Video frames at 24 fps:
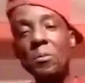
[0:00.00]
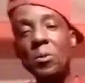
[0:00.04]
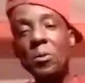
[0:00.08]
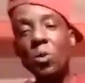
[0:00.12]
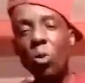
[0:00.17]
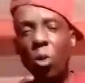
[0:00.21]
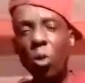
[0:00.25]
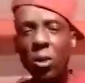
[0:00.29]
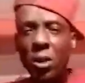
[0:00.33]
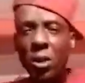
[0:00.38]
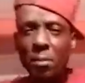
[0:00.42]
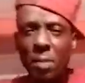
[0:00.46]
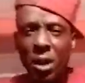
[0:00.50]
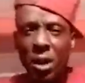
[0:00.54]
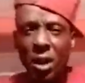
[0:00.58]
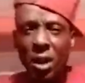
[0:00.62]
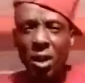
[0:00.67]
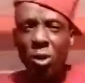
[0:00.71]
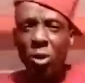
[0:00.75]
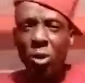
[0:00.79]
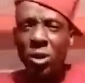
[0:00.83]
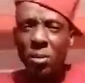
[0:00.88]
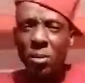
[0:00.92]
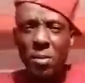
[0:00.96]
look how your
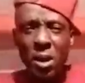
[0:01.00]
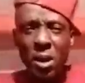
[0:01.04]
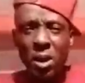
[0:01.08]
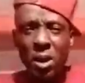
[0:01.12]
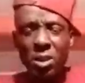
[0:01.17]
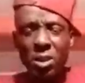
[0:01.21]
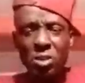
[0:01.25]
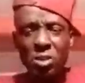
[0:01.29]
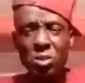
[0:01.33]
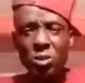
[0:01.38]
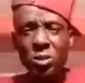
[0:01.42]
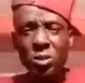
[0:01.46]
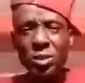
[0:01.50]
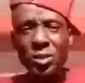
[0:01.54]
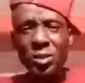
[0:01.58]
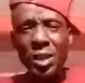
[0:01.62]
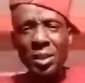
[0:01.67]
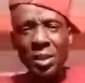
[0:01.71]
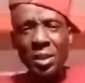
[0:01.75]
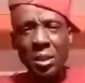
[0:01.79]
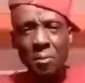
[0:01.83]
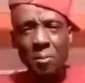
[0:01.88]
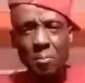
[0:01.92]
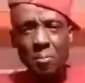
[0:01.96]
maga, how your maga son.
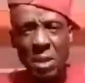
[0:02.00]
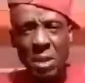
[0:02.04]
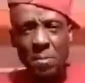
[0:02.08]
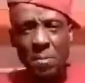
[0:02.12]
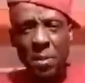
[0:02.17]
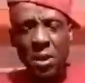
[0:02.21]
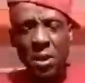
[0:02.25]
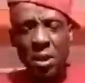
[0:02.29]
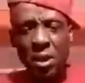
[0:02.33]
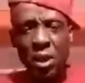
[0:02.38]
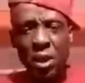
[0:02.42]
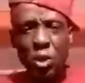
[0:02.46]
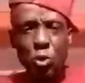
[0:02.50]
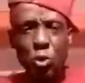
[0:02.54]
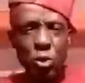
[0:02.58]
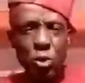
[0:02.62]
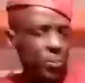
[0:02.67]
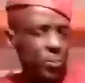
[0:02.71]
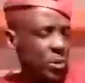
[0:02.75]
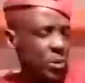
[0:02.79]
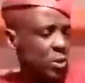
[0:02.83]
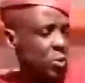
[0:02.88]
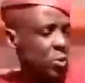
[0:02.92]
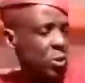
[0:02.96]
That are the big man that control the
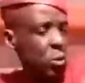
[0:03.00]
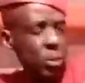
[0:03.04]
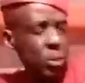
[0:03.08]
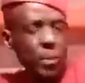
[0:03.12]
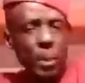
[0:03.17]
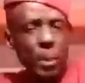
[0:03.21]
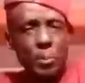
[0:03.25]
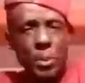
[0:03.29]
prison. The world